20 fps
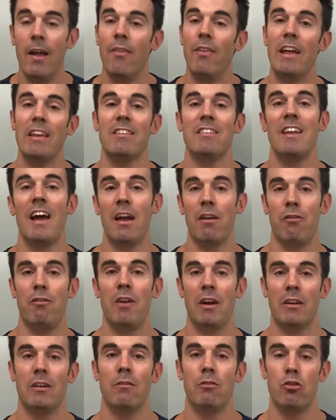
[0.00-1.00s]
that's not
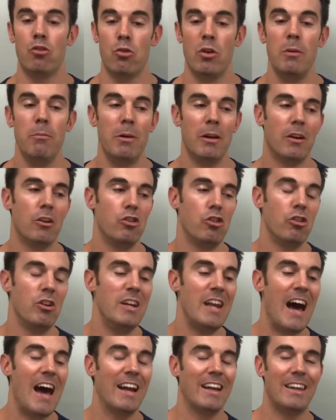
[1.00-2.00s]
effective treatment because you're
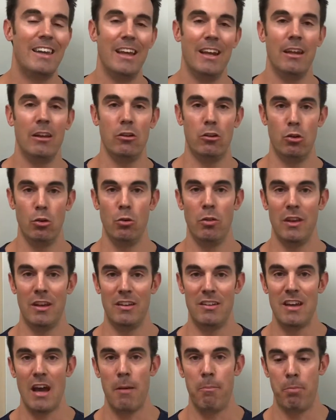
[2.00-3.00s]
not getting to the
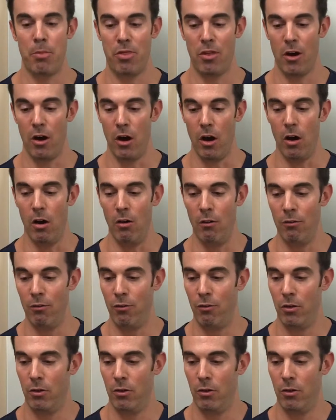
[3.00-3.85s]
depth of